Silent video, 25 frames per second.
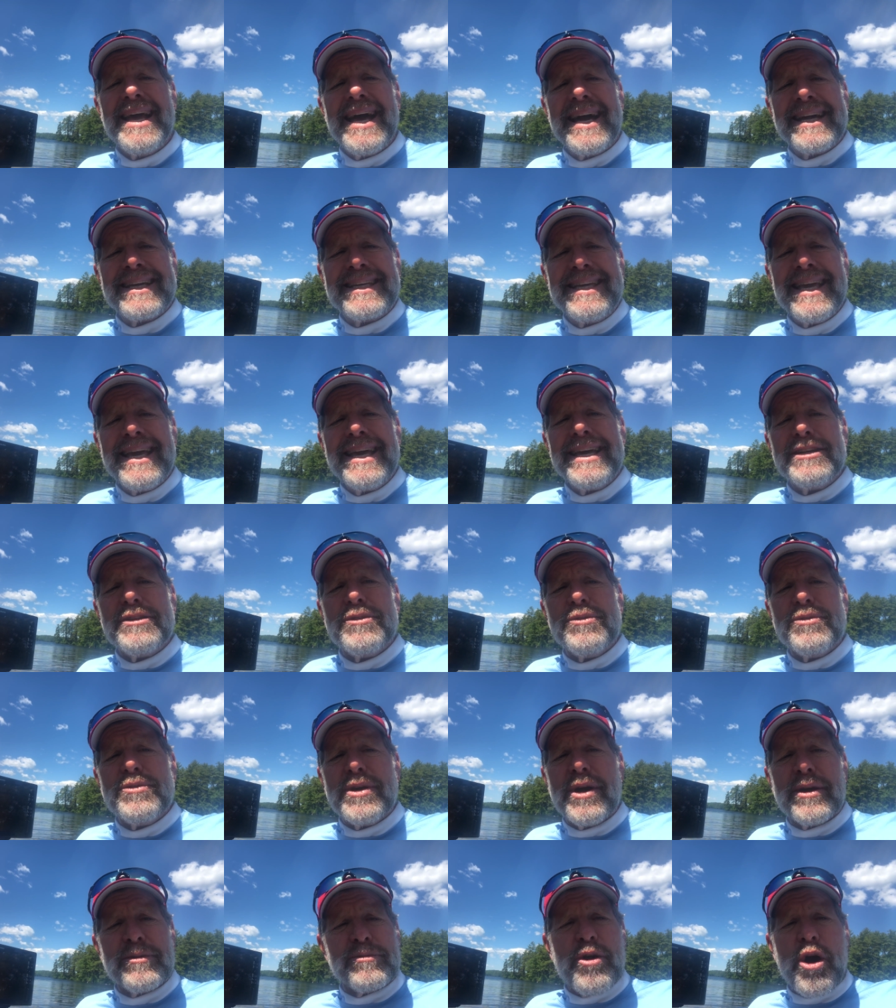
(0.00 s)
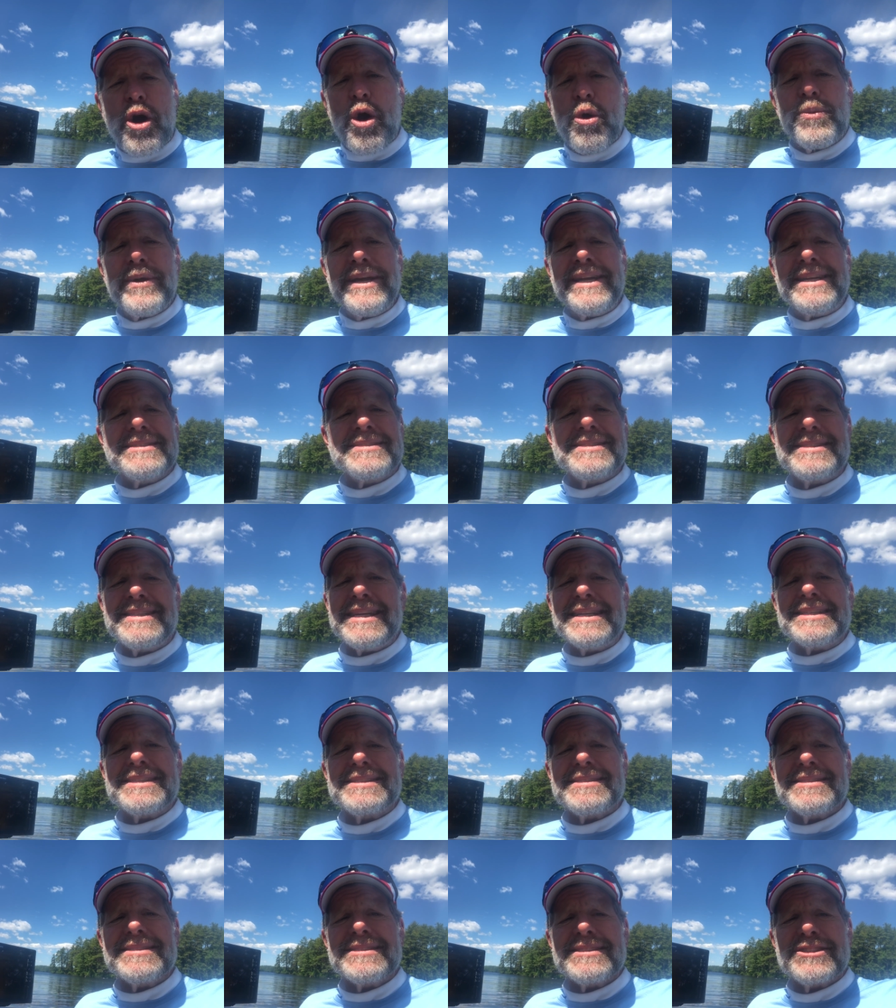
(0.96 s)
Again, all we can see
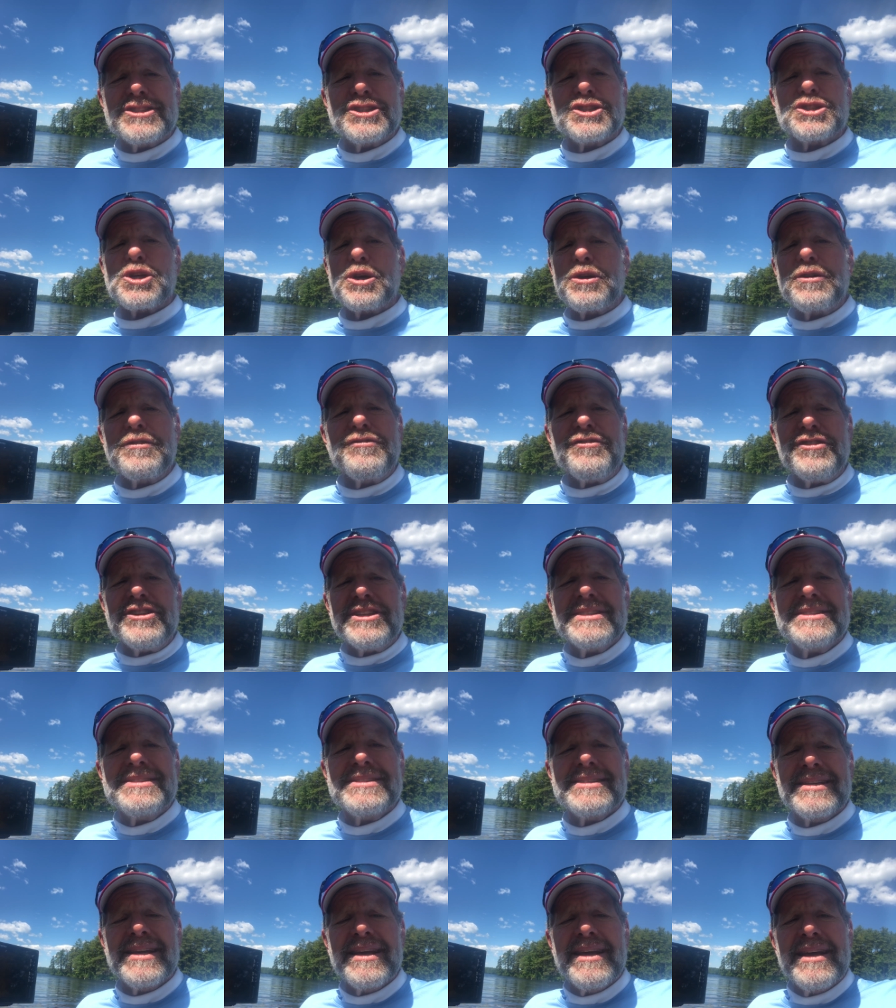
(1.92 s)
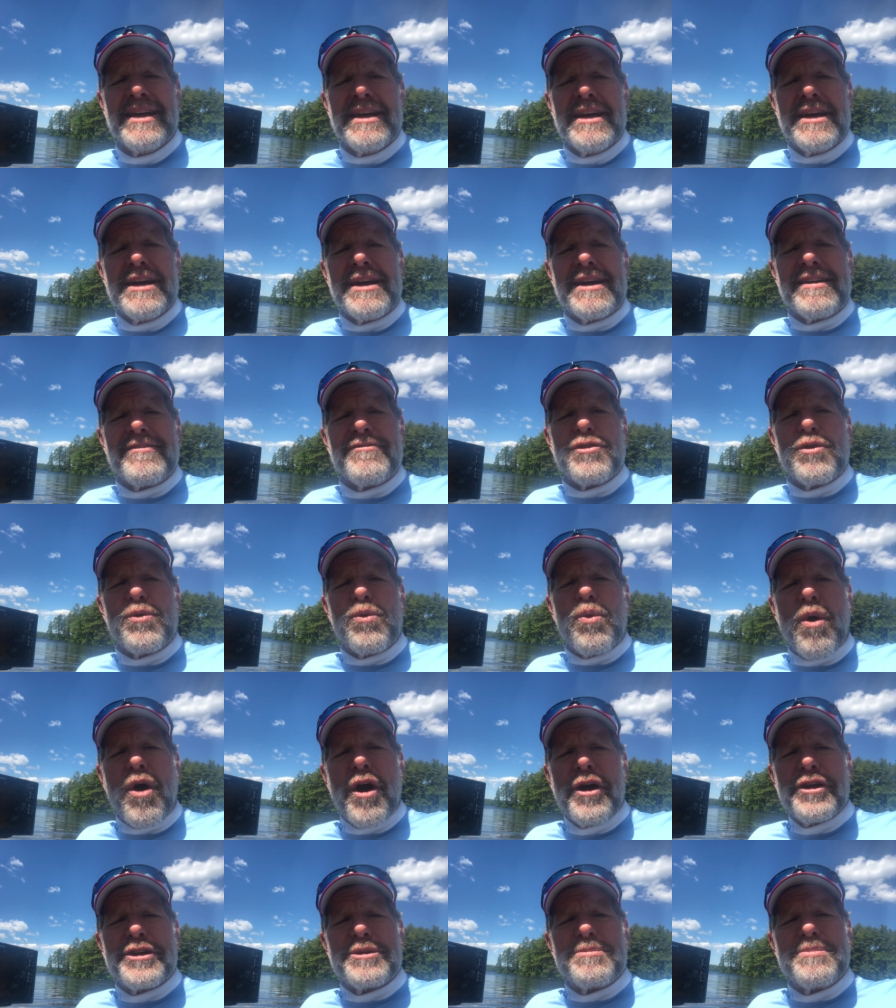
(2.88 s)
is the surface of the
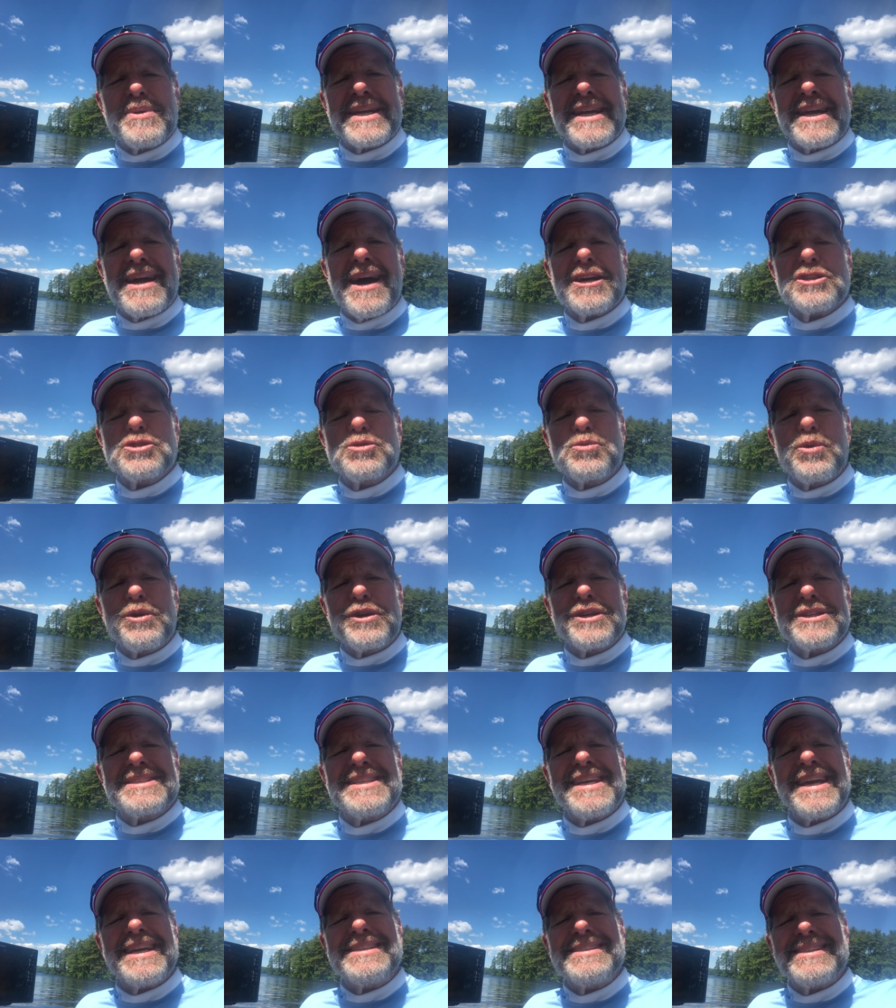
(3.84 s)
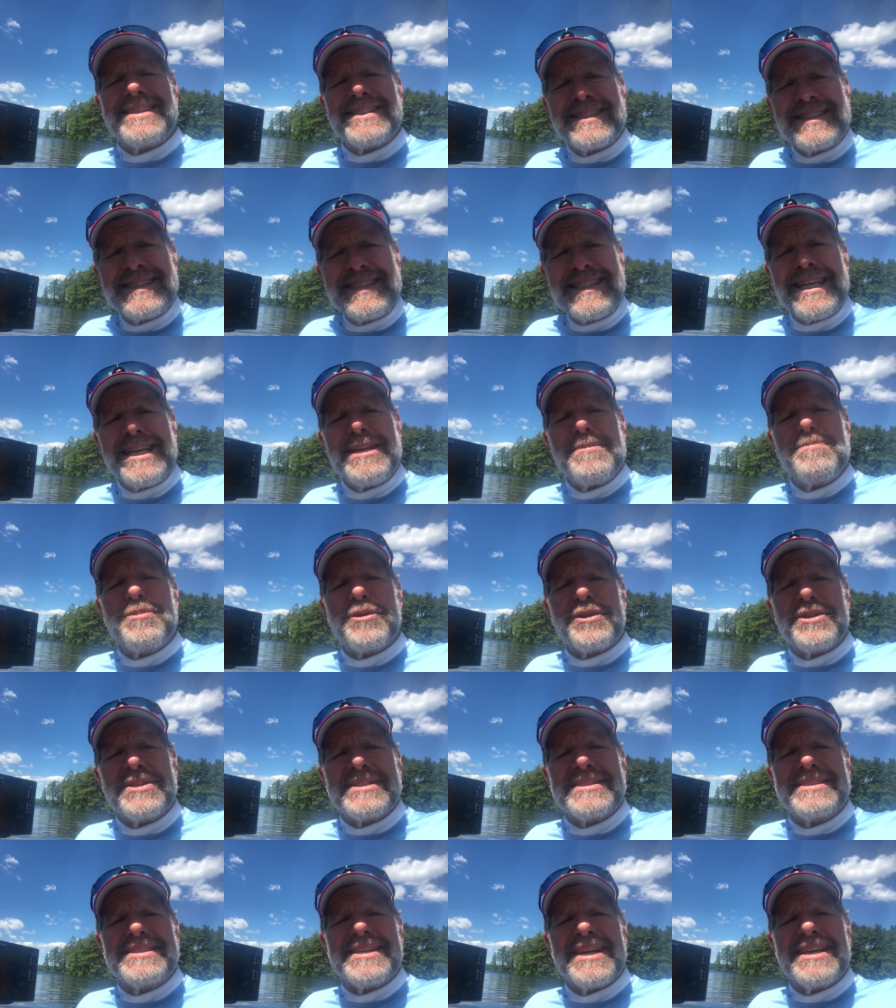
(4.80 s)
water, but God's word takes us deeper
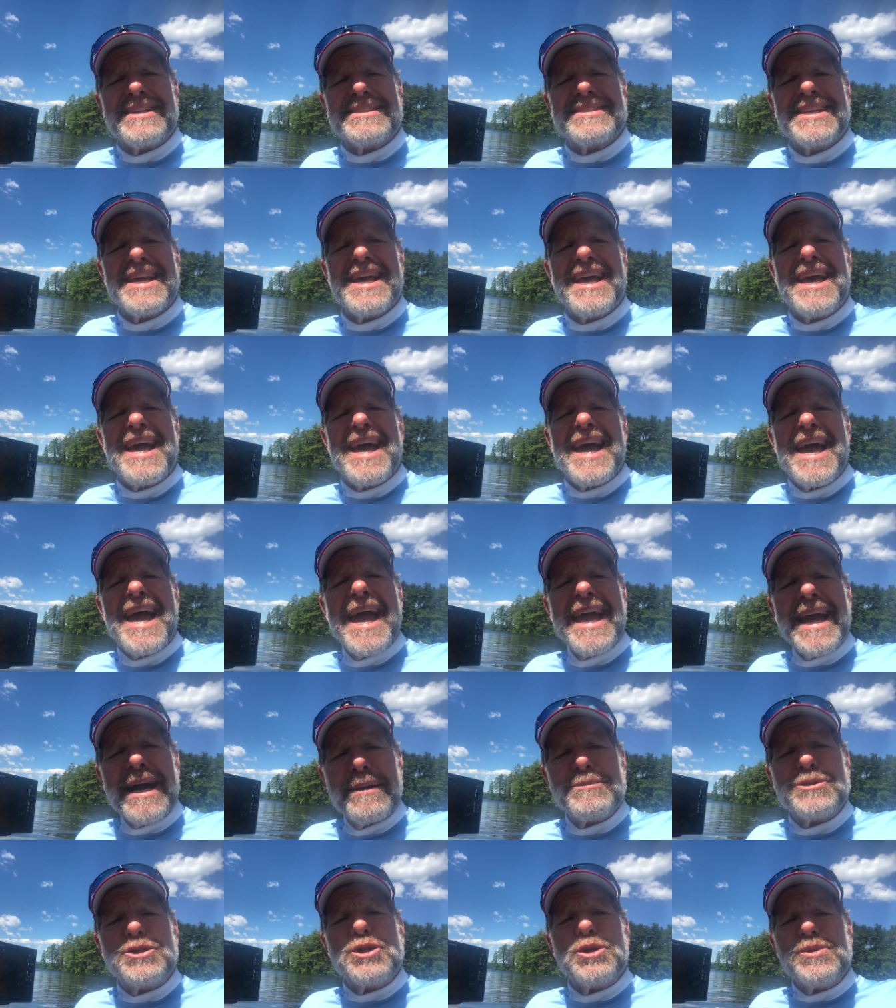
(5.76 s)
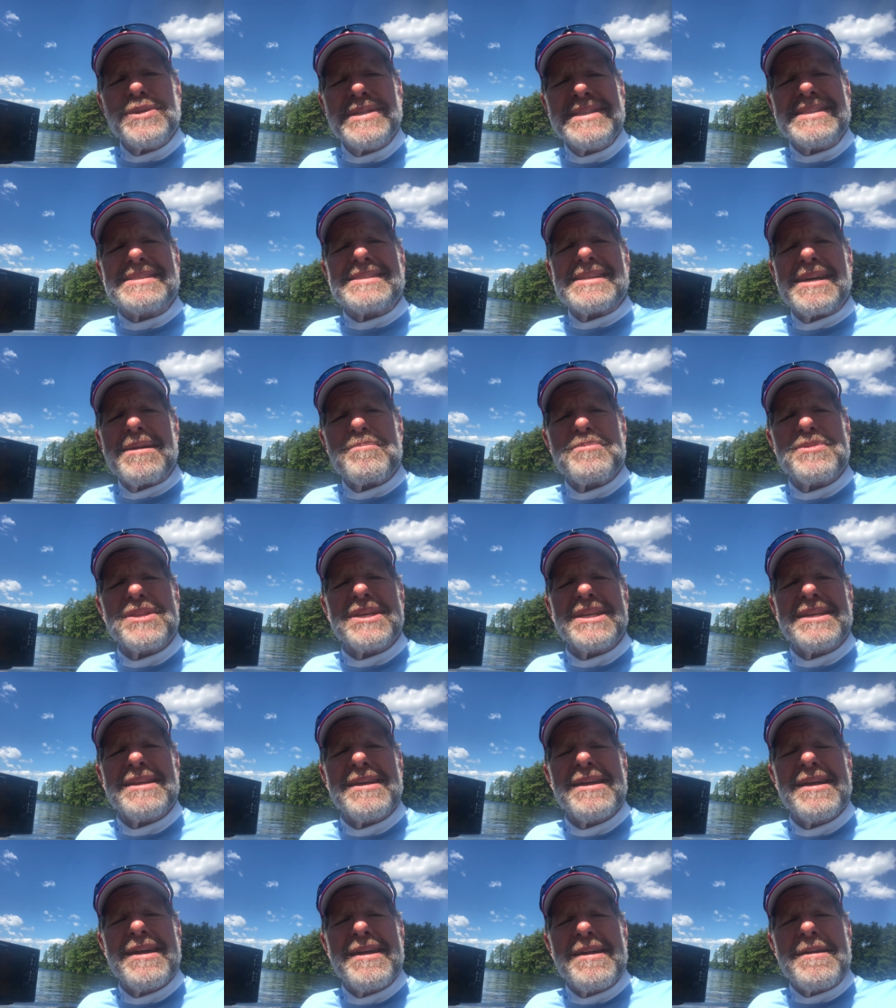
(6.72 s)
and says, hey, I'm doing something.